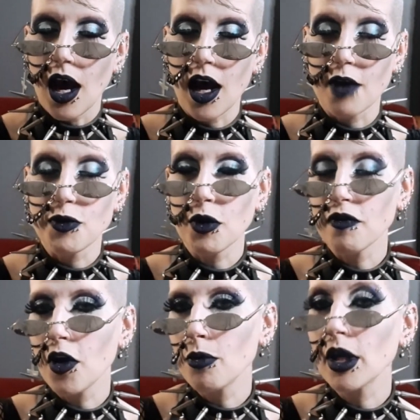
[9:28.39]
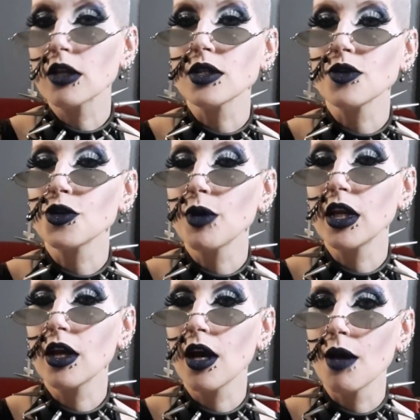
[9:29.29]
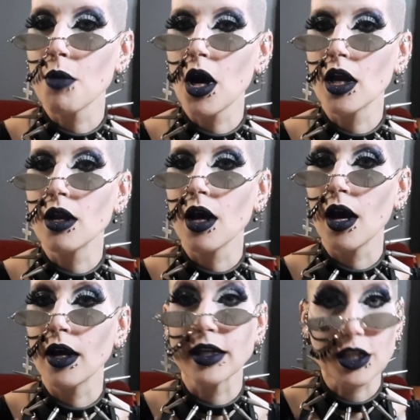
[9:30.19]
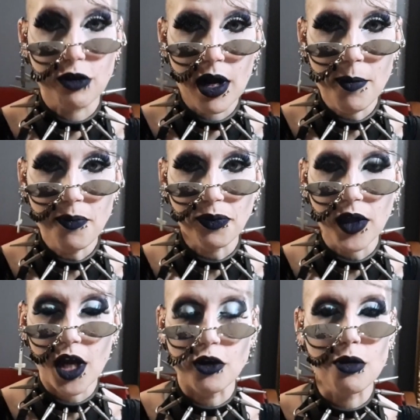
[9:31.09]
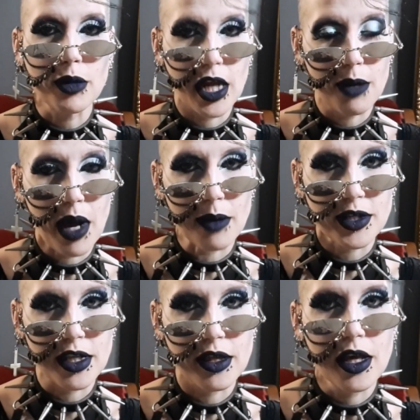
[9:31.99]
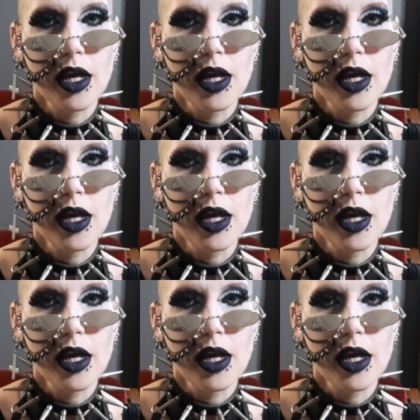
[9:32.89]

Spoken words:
If you want to follow me on social media, I'm on Instagram under Madame Absinthe.